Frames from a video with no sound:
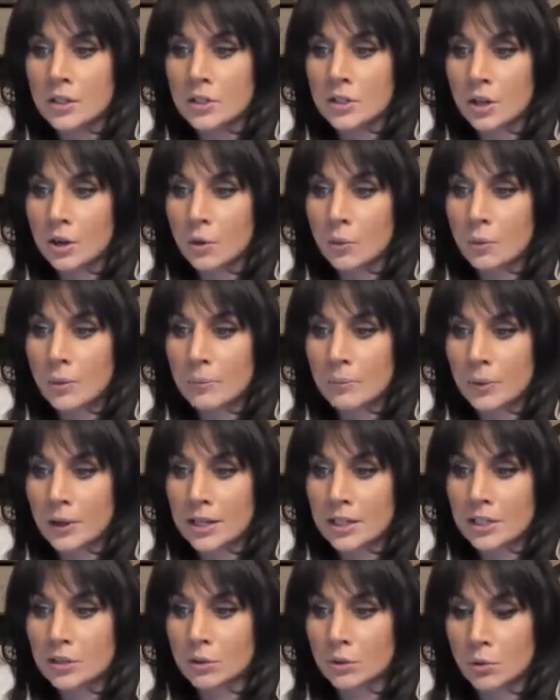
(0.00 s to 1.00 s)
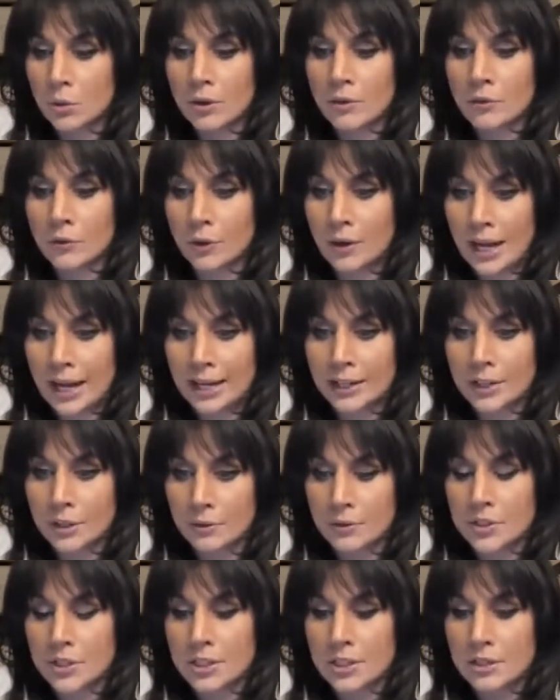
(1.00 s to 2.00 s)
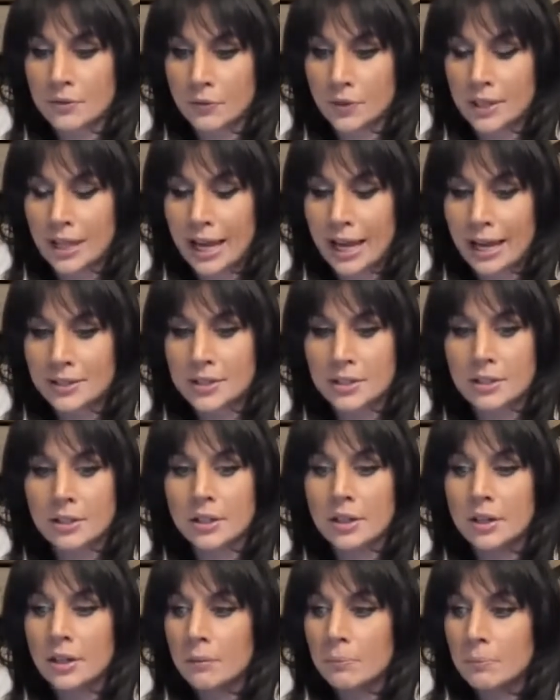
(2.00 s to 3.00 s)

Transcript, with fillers: So we praise the Lord for accuracy for that.